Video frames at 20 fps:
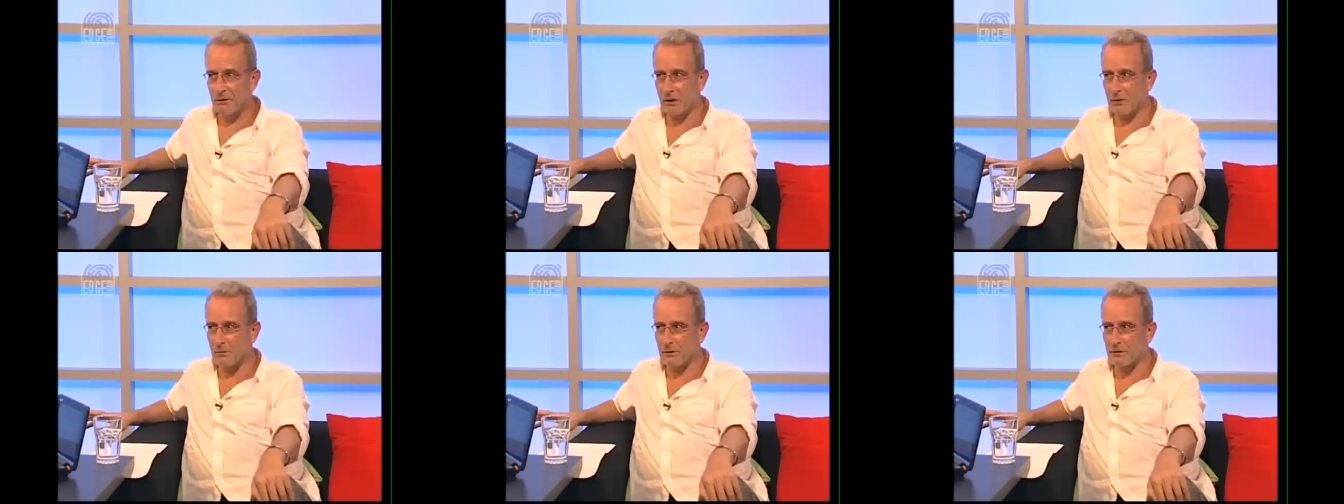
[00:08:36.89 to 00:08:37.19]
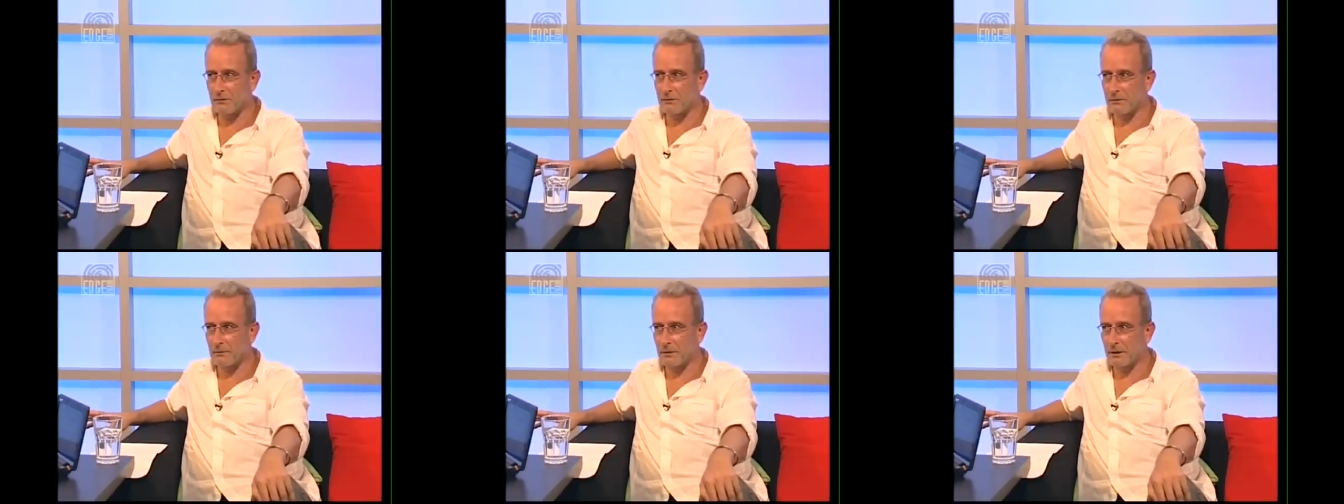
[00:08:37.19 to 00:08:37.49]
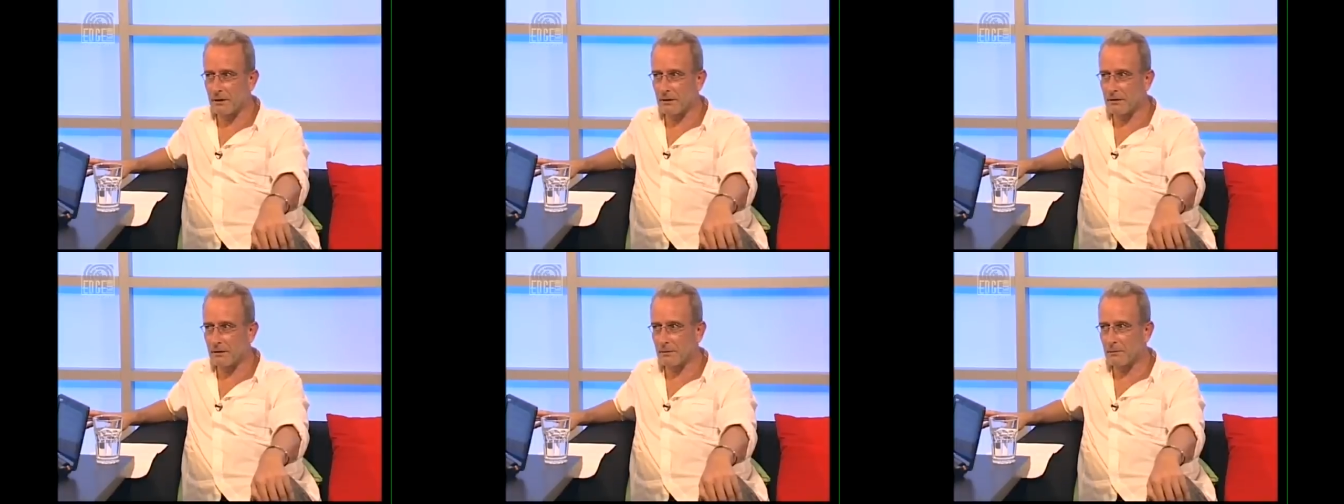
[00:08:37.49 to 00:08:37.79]
moment
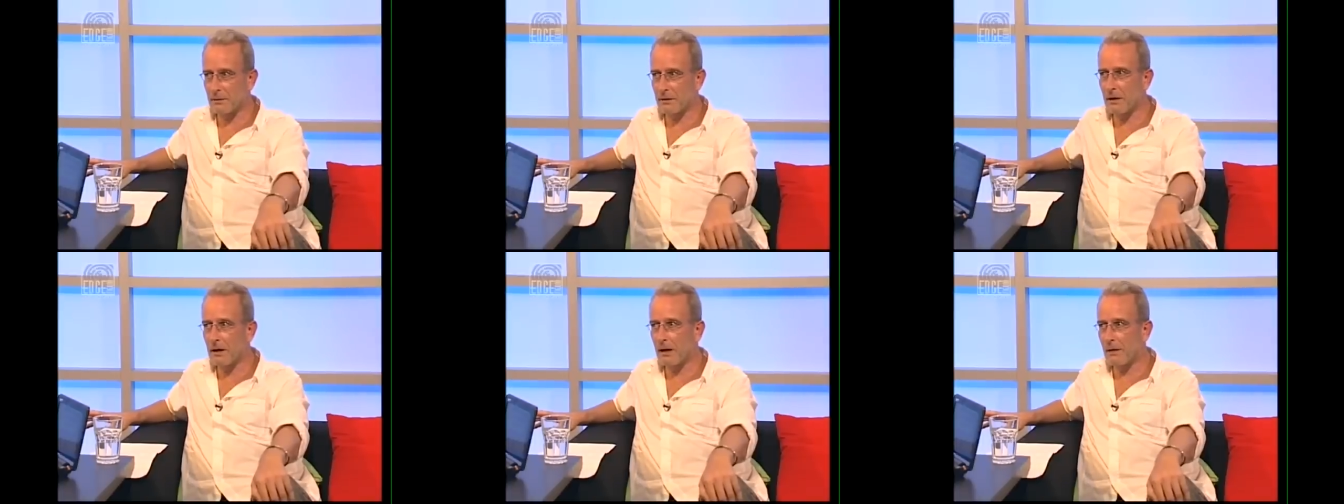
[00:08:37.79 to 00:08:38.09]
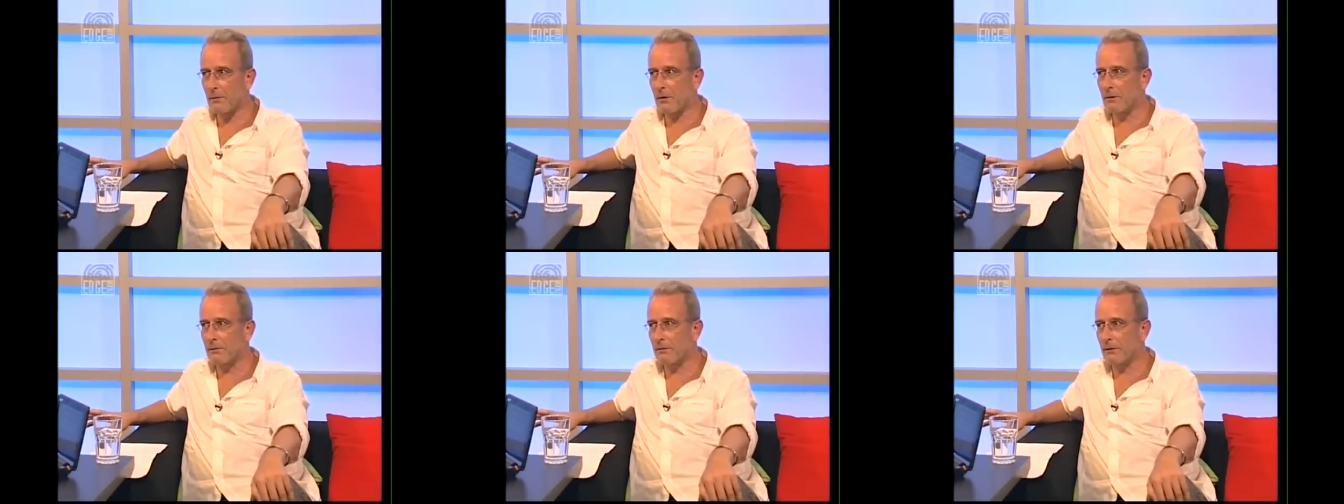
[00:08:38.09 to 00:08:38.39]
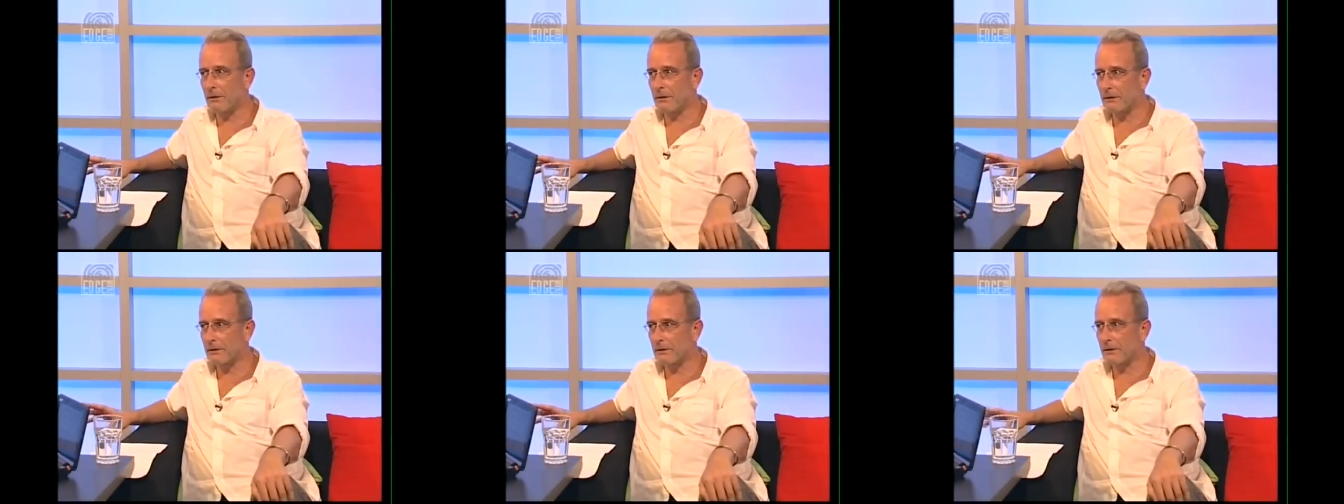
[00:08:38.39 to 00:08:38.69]
for me, because it became
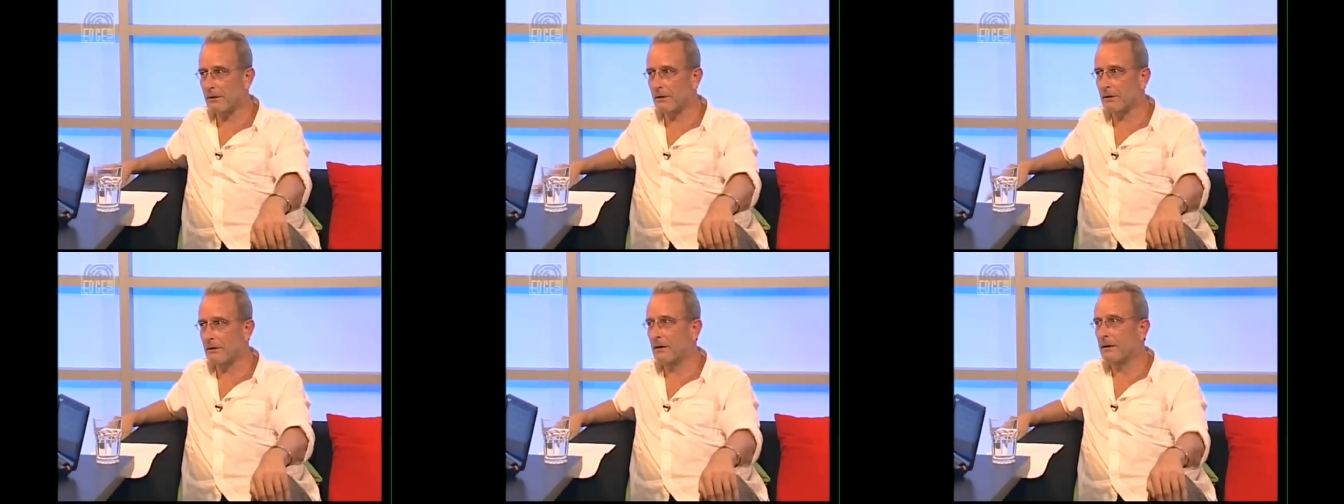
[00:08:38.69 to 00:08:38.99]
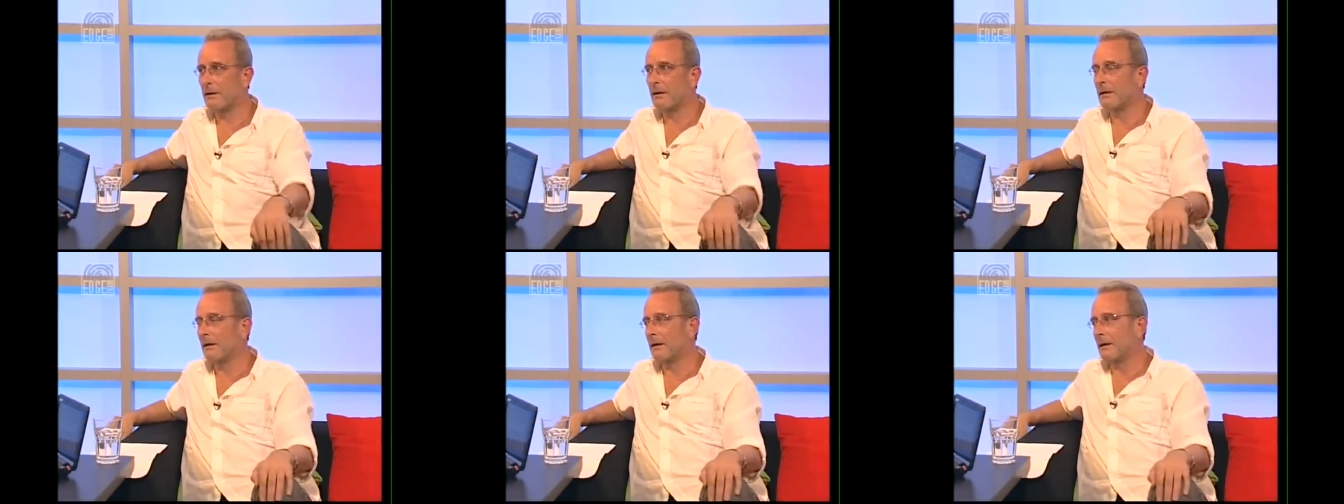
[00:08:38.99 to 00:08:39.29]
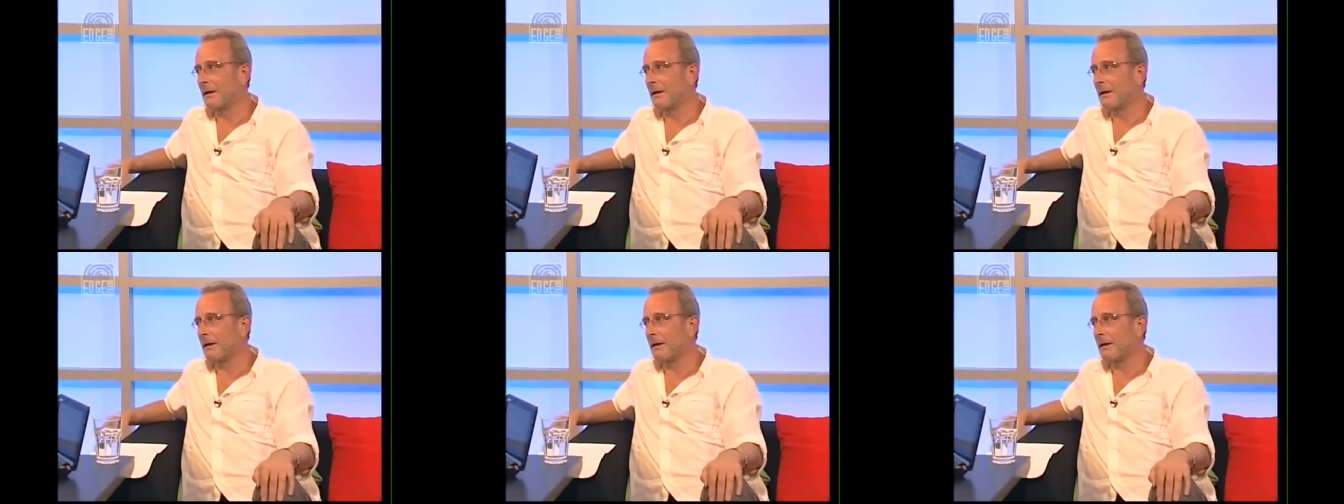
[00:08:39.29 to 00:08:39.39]
obvious that